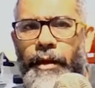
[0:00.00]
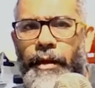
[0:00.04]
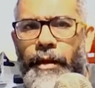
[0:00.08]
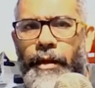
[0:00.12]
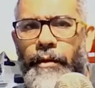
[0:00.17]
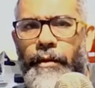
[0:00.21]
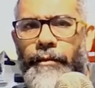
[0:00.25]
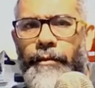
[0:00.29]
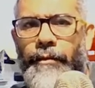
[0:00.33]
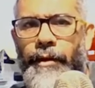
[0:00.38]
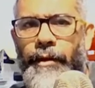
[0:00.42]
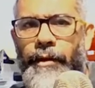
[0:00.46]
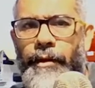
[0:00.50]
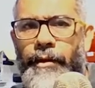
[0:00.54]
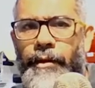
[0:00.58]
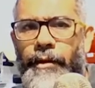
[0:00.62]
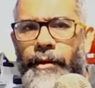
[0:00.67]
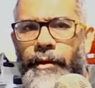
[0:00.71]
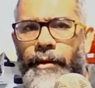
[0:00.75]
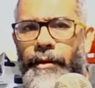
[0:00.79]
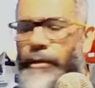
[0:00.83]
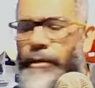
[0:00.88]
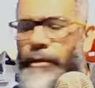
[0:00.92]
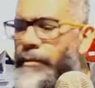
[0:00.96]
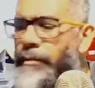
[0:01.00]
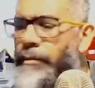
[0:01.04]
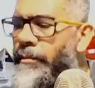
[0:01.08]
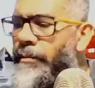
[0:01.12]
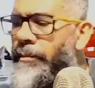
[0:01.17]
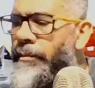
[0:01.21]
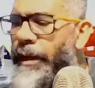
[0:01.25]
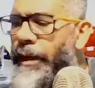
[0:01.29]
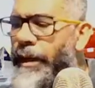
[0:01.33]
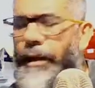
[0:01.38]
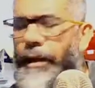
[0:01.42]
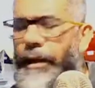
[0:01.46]
will
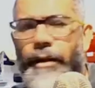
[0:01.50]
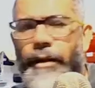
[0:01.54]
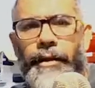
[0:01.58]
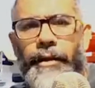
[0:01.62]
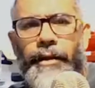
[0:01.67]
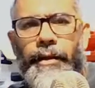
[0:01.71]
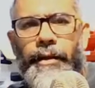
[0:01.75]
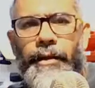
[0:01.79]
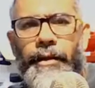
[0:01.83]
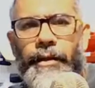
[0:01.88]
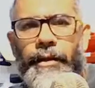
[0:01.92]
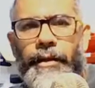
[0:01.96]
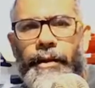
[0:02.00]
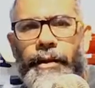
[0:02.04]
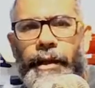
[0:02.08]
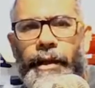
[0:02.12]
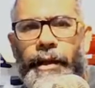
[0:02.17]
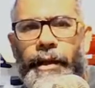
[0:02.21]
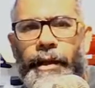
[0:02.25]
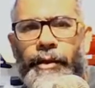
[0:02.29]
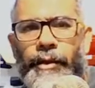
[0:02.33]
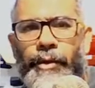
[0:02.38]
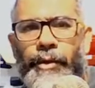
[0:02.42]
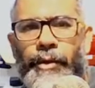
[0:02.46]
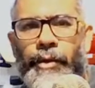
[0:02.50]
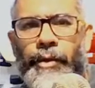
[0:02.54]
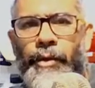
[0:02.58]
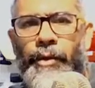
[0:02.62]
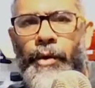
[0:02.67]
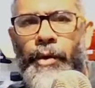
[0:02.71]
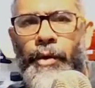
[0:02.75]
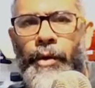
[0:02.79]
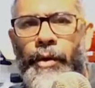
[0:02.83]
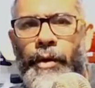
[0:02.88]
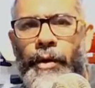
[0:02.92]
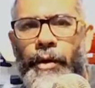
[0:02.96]
make the electron
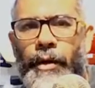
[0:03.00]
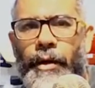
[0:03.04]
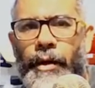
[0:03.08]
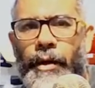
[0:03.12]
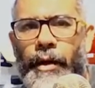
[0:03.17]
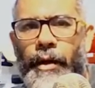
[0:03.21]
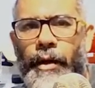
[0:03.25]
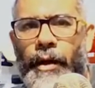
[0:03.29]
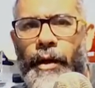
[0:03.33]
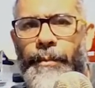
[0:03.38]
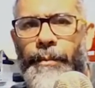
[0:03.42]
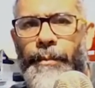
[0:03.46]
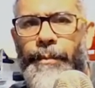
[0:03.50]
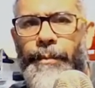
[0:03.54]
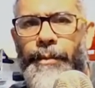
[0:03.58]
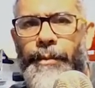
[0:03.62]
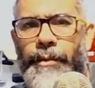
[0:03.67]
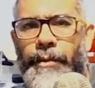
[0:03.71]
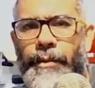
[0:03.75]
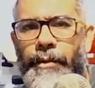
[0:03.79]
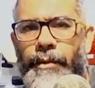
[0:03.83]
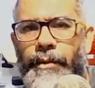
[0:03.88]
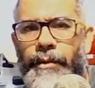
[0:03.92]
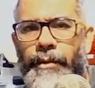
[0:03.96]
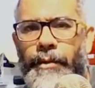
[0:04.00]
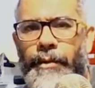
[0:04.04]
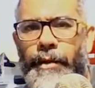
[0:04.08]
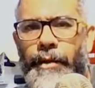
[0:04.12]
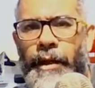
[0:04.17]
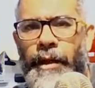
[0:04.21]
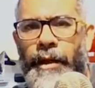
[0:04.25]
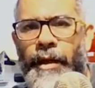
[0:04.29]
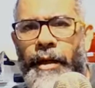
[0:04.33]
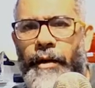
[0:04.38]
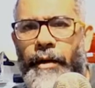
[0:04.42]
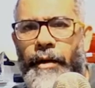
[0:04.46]
go up
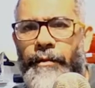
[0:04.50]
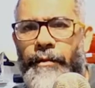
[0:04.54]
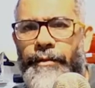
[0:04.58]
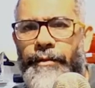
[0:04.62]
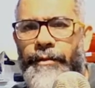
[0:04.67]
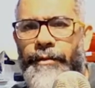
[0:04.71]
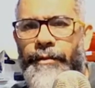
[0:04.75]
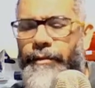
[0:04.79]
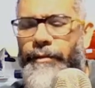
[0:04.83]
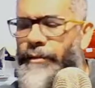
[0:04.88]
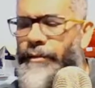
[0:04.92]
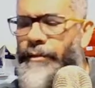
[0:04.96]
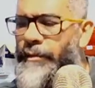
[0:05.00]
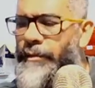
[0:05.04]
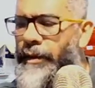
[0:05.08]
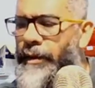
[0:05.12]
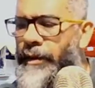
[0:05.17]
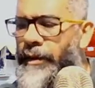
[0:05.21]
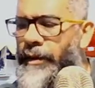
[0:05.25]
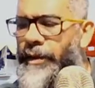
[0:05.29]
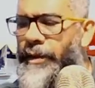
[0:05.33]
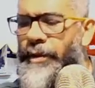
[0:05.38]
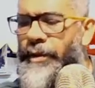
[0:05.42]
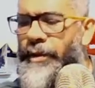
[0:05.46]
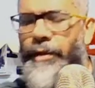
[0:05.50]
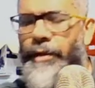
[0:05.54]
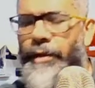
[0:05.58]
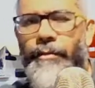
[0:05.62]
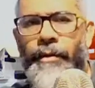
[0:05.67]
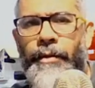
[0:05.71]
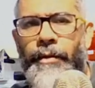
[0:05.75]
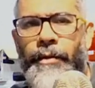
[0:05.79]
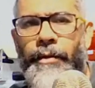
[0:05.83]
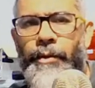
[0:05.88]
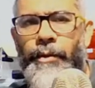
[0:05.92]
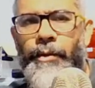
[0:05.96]
enough energy
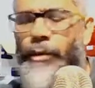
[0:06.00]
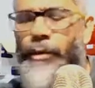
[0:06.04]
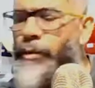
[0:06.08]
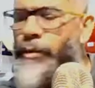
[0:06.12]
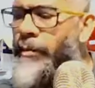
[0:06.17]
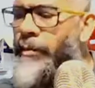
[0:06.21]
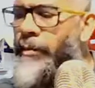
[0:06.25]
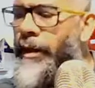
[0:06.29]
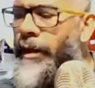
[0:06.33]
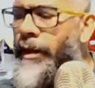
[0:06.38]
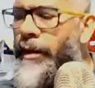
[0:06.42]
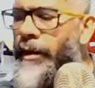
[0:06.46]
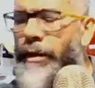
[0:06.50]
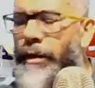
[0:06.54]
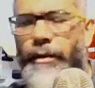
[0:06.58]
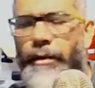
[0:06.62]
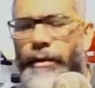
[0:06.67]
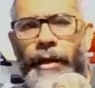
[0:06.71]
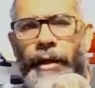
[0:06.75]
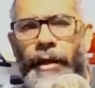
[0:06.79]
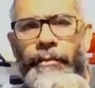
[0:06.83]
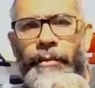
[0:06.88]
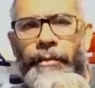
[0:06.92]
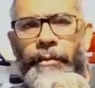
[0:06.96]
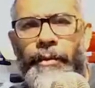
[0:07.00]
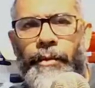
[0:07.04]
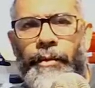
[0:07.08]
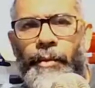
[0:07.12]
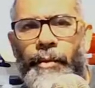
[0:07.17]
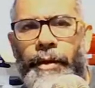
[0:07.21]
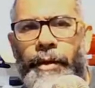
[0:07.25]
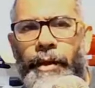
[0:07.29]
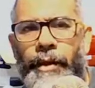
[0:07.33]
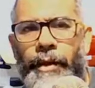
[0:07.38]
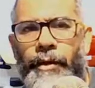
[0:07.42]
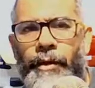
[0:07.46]
to
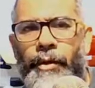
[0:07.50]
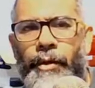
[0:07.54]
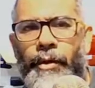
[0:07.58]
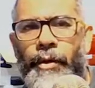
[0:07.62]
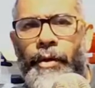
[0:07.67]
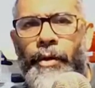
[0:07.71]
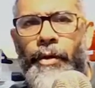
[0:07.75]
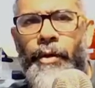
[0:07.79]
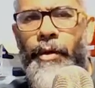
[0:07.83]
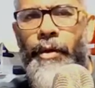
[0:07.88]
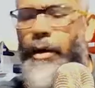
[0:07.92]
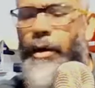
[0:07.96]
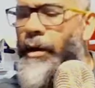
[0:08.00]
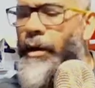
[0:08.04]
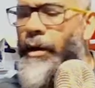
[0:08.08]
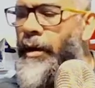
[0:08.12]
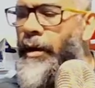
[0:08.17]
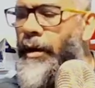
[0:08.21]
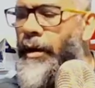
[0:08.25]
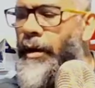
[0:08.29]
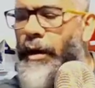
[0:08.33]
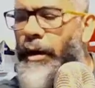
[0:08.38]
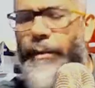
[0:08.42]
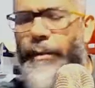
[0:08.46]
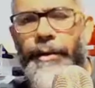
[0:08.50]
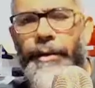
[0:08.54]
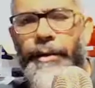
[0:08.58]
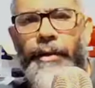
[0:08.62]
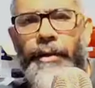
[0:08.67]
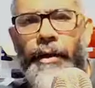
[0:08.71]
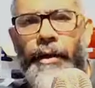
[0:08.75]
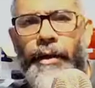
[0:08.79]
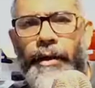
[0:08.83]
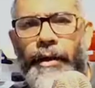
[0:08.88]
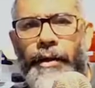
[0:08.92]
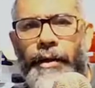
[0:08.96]
make it go up in
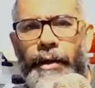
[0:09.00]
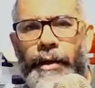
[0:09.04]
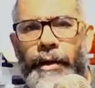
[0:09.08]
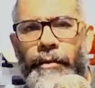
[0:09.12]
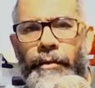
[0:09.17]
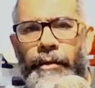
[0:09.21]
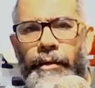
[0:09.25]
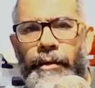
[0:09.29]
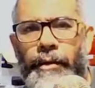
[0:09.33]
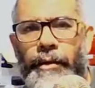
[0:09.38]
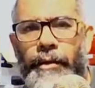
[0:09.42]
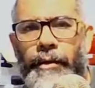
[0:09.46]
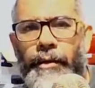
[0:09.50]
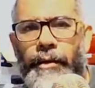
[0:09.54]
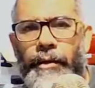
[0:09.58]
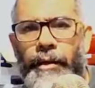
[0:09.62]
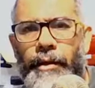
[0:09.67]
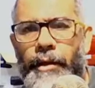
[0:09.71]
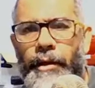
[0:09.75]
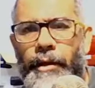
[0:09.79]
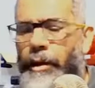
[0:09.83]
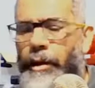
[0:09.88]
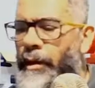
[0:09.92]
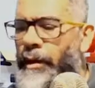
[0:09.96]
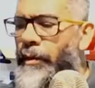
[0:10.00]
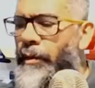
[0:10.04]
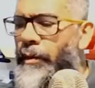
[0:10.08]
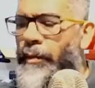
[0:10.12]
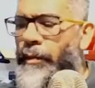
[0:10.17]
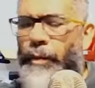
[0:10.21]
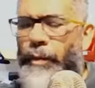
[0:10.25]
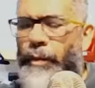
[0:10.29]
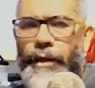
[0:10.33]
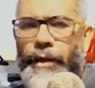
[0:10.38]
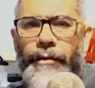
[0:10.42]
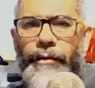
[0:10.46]
the higher level,
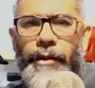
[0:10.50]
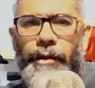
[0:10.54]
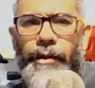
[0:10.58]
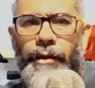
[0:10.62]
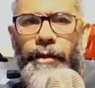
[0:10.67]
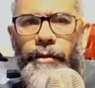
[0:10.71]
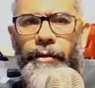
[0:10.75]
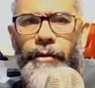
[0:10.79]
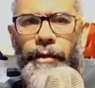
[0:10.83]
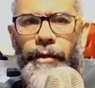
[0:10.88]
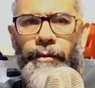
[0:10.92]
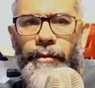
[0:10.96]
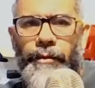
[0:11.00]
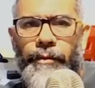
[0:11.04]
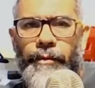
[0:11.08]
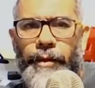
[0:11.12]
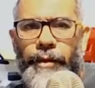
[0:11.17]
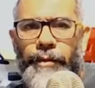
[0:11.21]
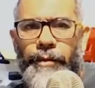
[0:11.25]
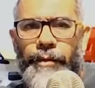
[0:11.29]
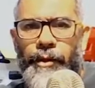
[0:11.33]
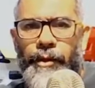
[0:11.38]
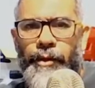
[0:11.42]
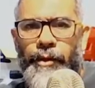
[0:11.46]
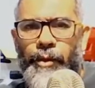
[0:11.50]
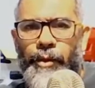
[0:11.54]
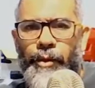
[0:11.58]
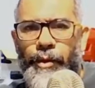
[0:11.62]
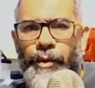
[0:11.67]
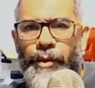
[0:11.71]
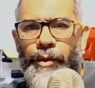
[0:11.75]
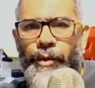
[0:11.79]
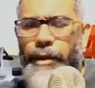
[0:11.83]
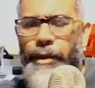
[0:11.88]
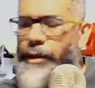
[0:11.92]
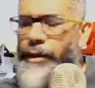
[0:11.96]
what will it
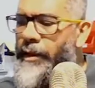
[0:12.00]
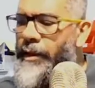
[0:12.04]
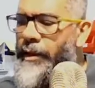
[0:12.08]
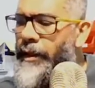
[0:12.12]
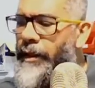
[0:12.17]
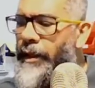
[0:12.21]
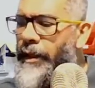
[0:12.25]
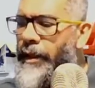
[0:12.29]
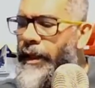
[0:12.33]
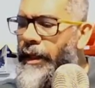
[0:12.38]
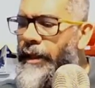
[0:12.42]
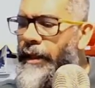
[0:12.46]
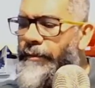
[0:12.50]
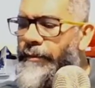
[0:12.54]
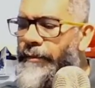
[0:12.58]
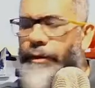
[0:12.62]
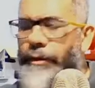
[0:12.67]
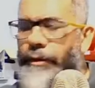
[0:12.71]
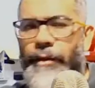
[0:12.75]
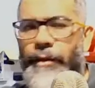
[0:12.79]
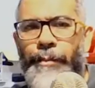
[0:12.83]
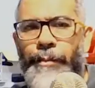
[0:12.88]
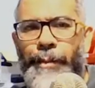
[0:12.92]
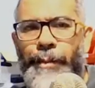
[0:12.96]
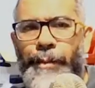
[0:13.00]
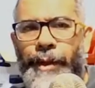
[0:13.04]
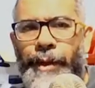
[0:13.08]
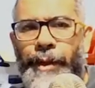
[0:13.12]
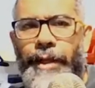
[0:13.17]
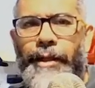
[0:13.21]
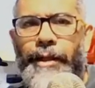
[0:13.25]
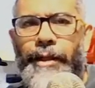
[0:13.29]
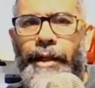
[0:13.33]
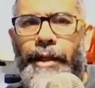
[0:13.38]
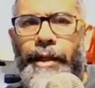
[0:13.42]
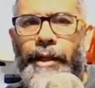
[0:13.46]
do is that it will
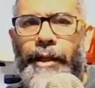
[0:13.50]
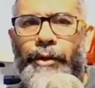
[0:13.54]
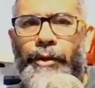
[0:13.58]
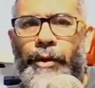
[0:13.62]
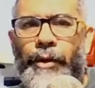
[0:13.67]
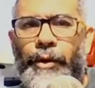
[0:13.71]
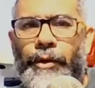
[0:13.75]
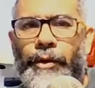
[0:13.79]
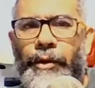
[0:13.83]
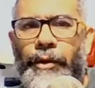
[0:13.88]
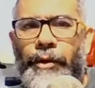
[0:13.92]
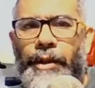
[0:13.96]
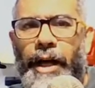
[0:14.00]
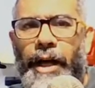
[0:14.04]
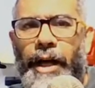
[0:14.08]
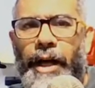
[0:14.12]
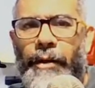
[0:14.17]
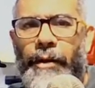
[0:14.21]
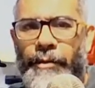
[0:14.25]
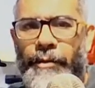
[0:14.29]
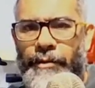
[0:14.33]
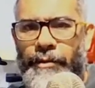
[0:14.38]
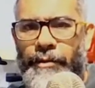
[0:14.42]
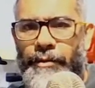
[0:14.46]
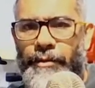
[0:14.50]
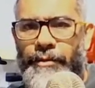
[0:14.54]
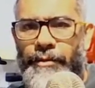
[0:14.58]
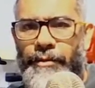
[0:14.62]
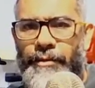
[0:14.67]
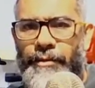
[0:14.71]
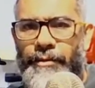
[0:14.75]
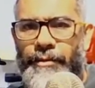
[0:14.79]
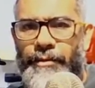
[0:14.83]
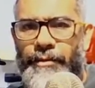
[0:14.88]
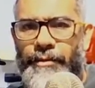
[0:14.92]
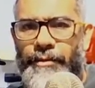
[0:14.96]
bring the electron down.
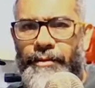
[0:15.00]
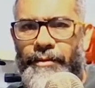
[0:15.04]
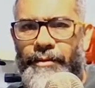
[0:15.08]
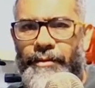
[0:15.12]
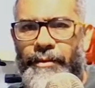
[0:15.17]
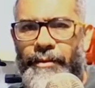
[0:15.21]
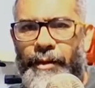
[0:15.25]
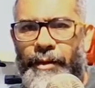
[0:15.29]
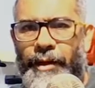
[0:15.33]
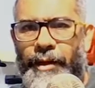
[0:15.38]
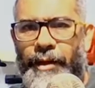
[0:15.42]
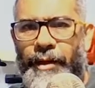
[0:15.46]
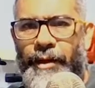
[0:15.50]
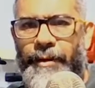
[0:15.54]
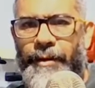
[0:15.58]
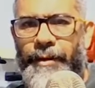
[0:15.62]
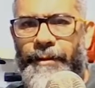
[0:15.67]
Okay,